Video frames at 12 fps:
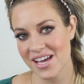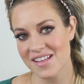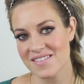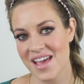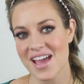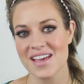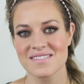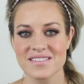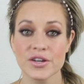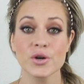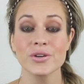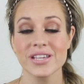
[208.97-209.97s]
It's a
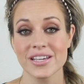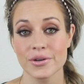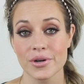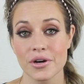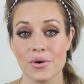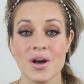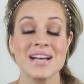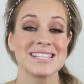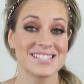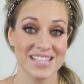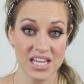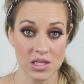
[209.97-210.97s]
Zero to Hero
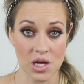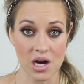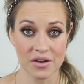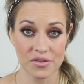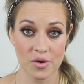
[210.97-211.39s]
sing-along.